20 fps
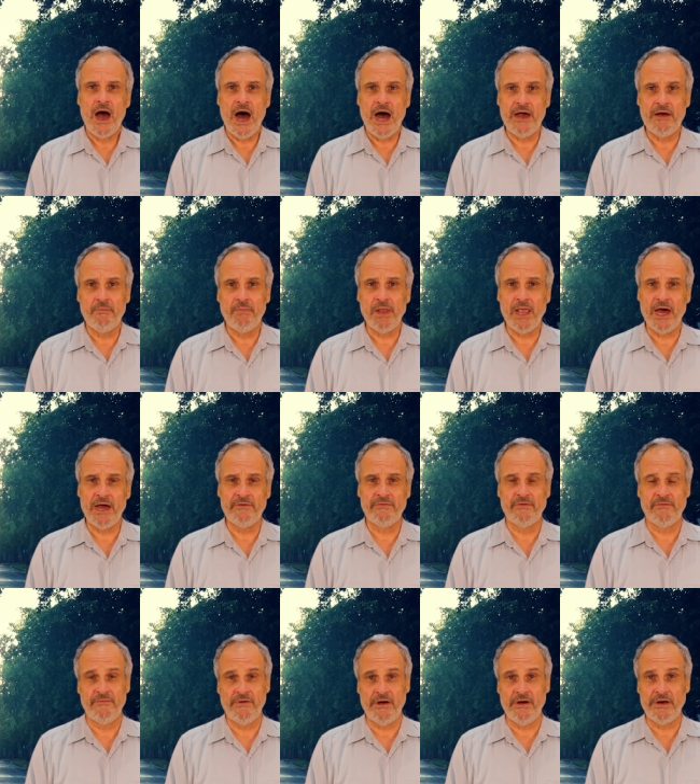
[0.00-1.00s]
I applied
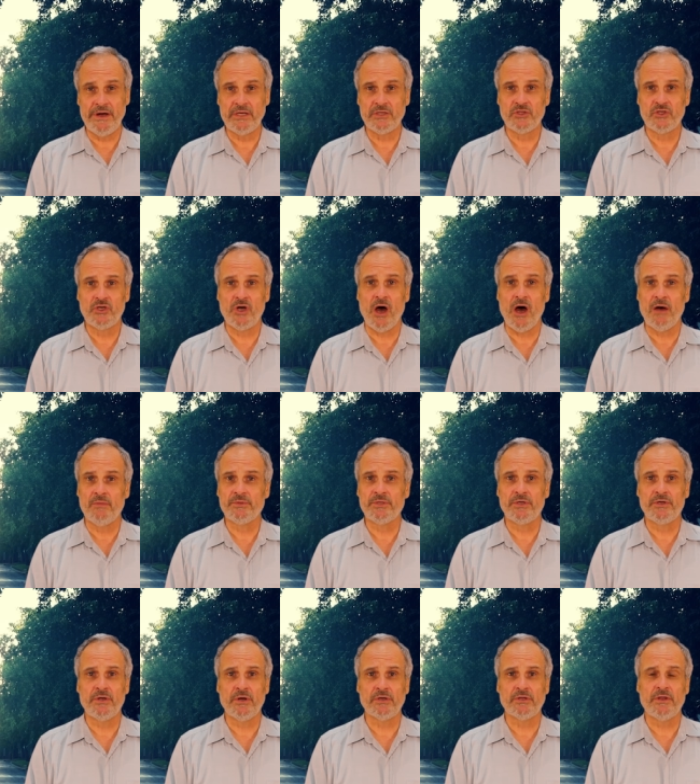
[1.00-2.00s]
for various jobs
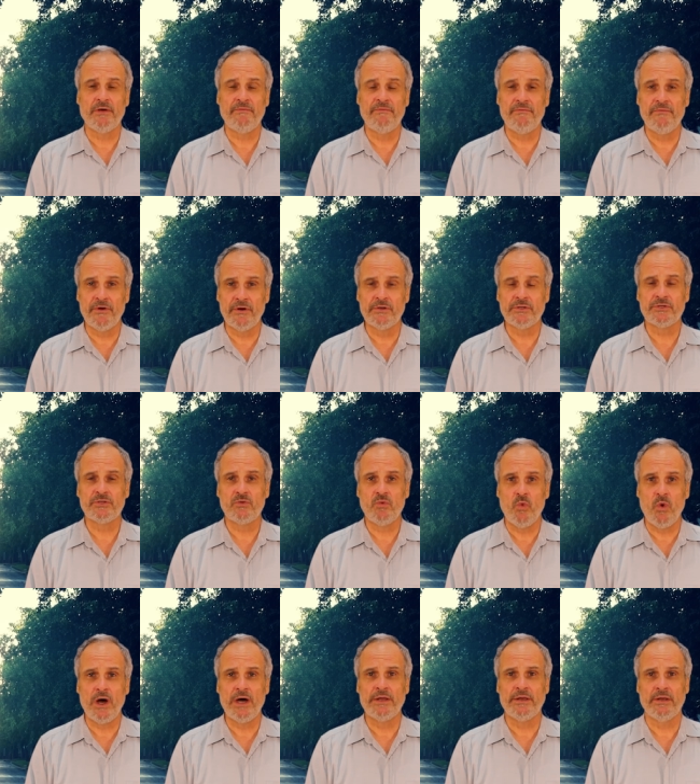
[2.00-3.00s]
and took the first
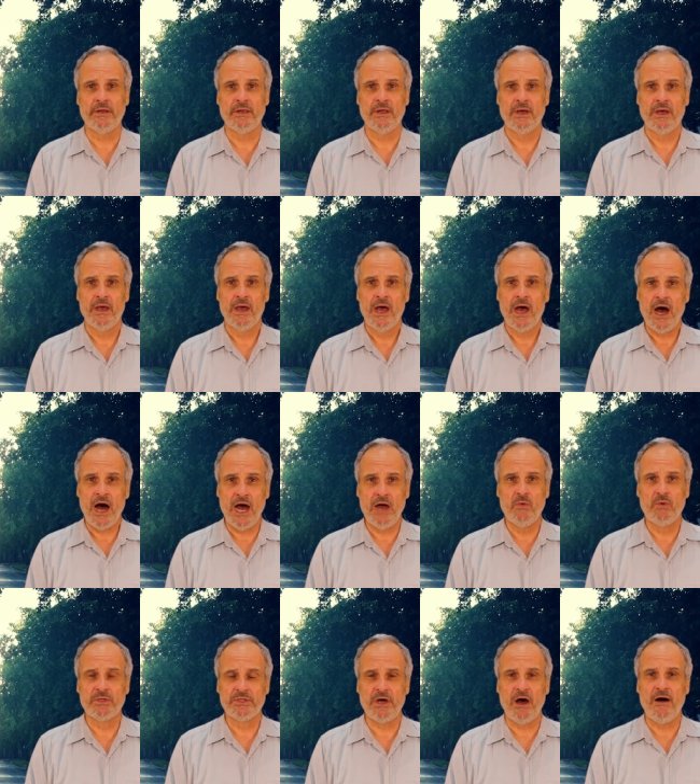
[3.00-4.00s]
one I
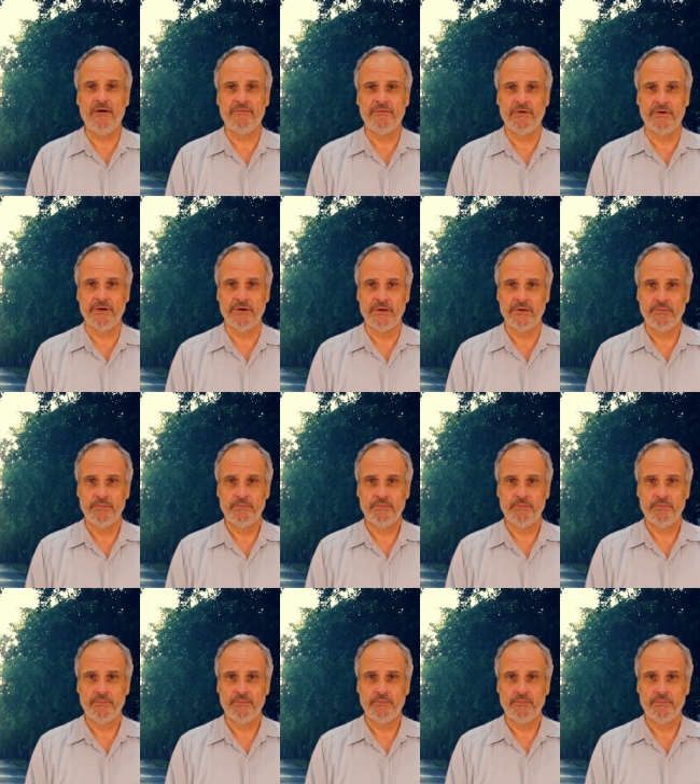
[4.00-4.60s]
was offered,